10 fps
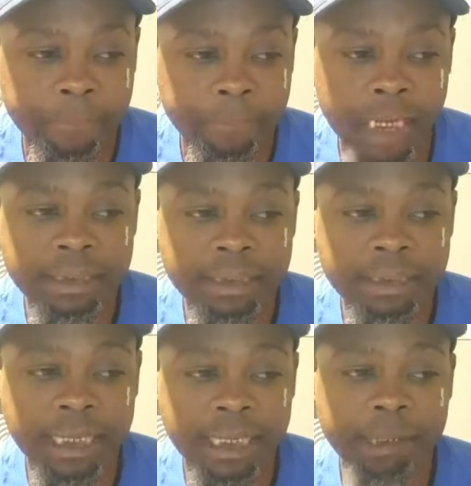at least
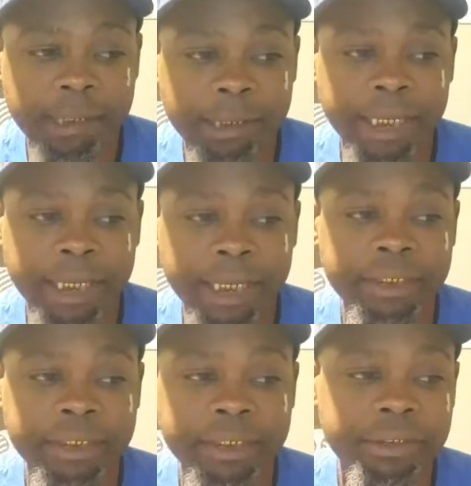I can be able to
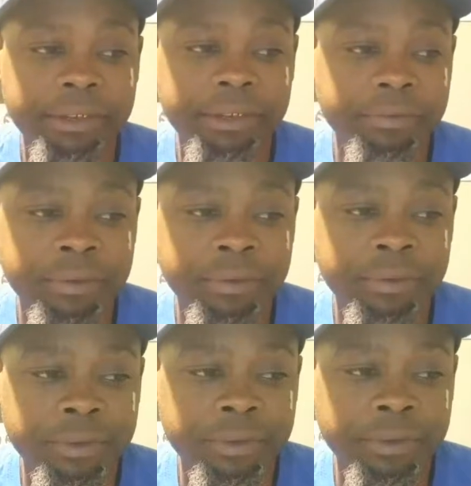live
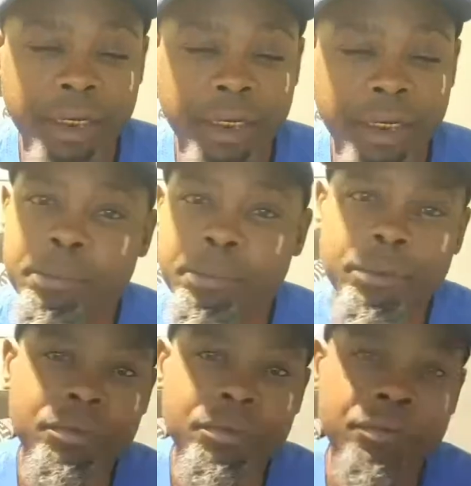
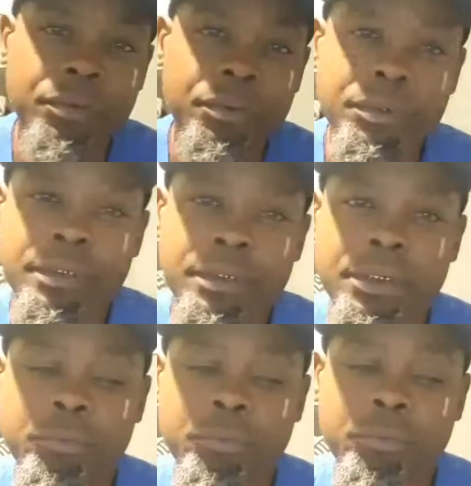comfortable for the
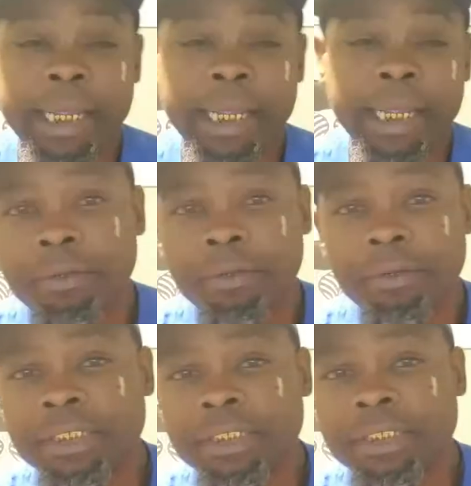remainder of the
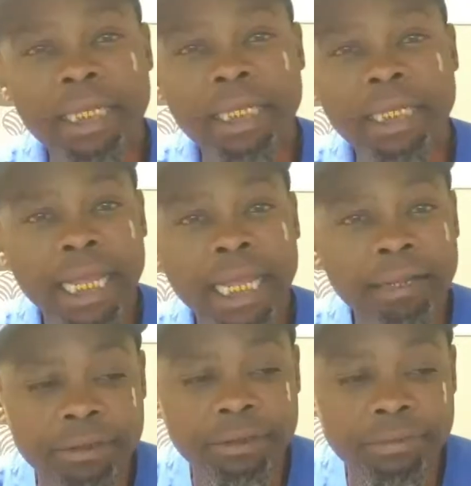time that I have
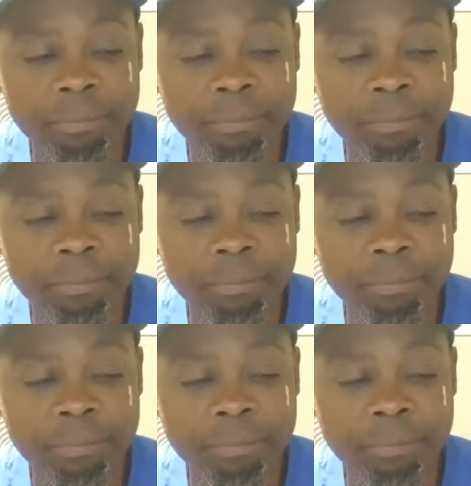left.